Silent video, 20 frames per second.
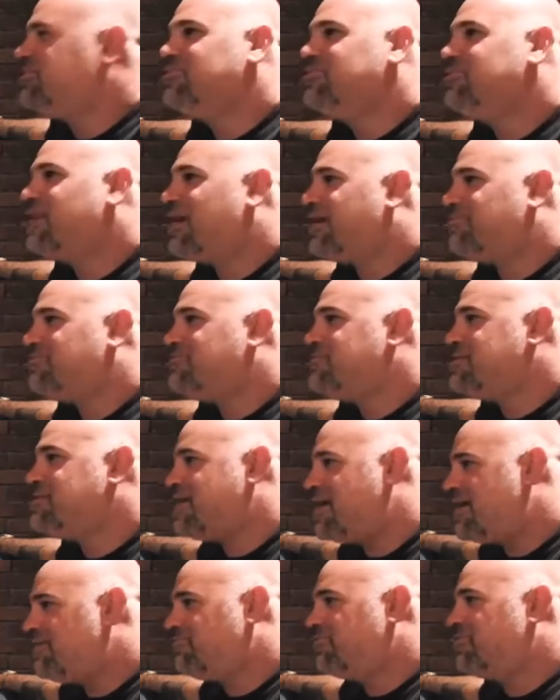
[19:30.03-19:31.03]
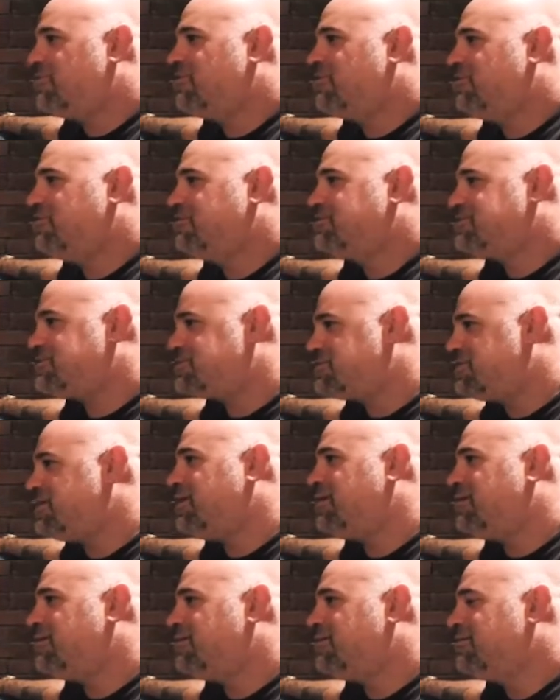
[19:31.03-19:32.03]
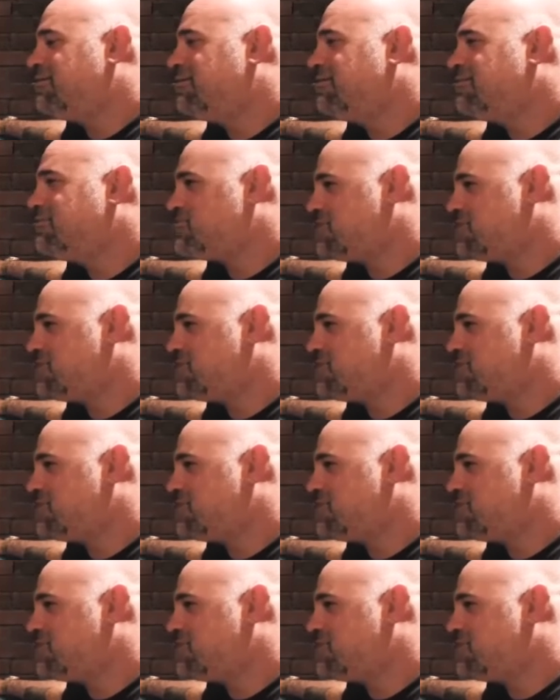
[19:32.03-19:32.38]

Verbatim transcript: you have never seen